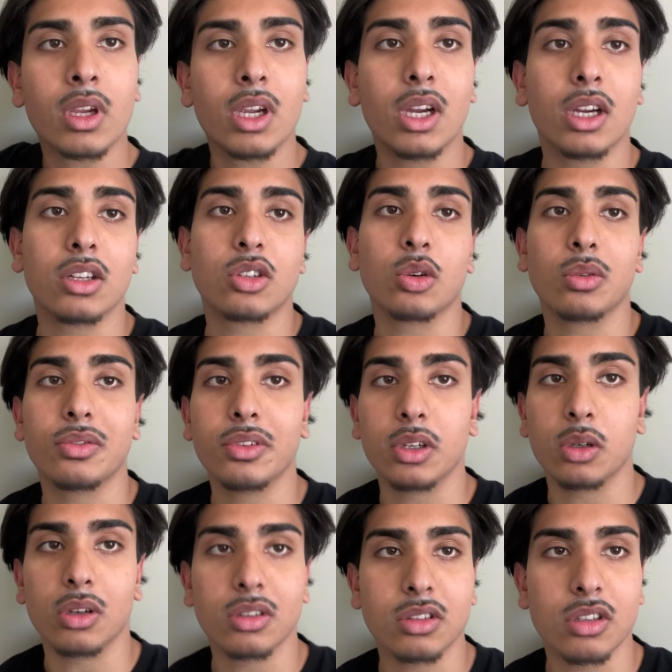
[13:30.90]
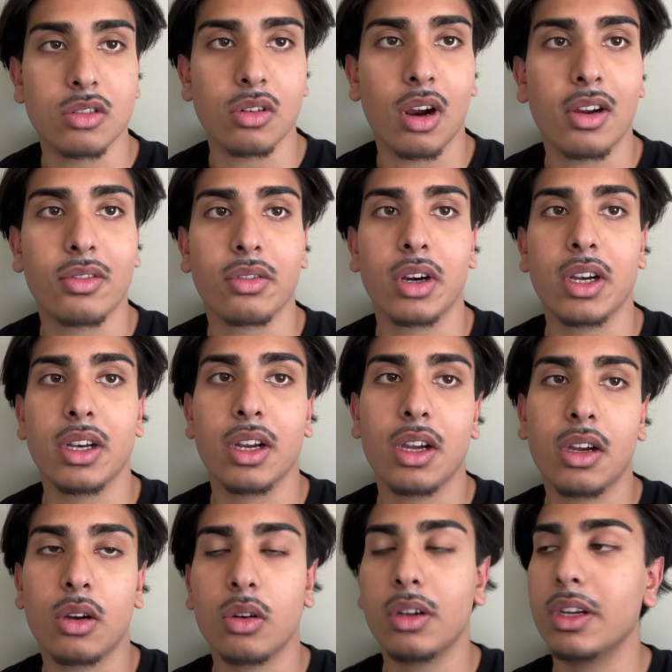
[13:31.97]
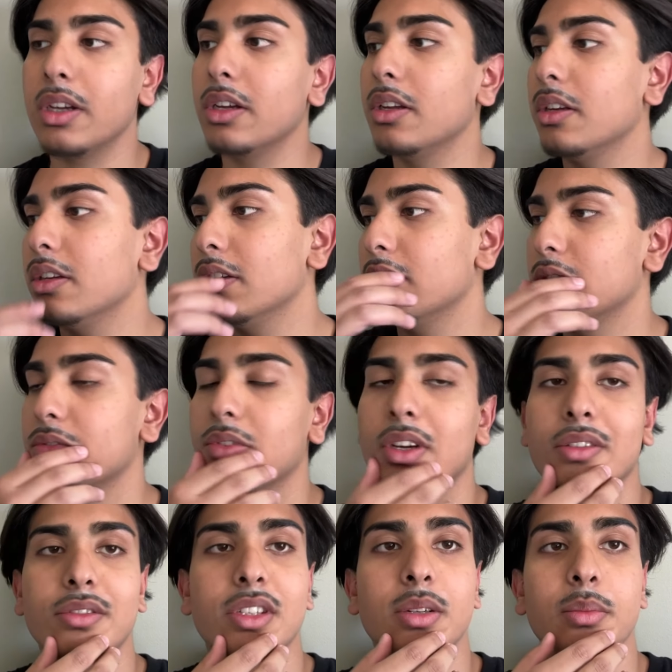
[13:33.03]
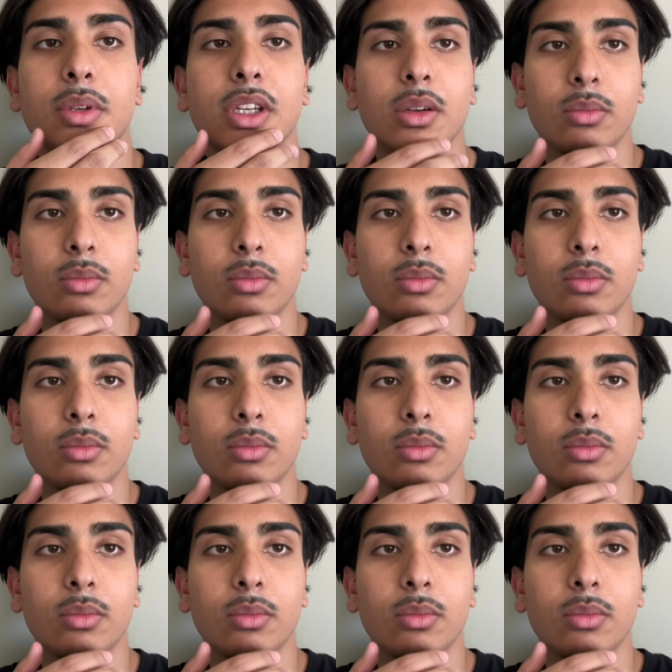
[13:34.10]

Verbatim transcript: All right, y'all, we're finna go out to drive right now, and it is 5.10 p.m.